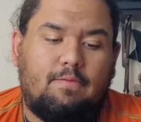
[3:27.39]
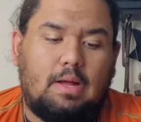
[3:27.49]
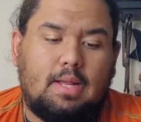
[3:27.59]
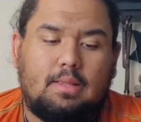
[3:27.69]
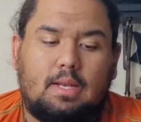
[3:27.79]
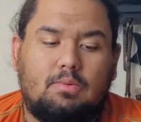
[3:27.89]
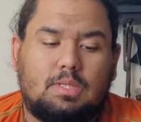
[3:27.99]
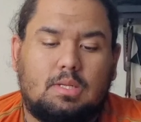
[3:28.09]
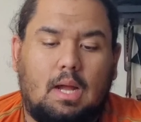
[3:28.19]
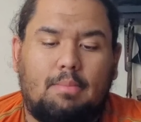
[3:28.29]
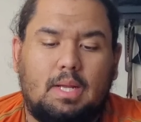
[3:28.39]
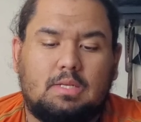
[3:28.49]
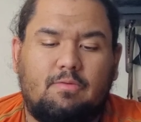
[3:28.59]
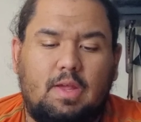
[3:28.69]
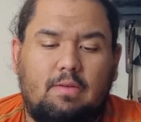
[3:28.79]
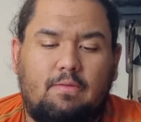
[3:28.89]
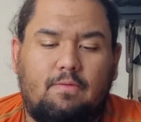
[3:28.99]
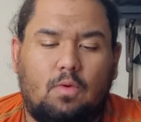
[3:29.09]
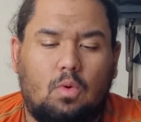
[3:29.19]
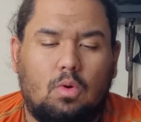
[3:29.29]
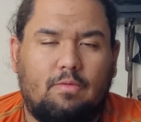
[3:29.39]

found out that it was a Dominic's V4 or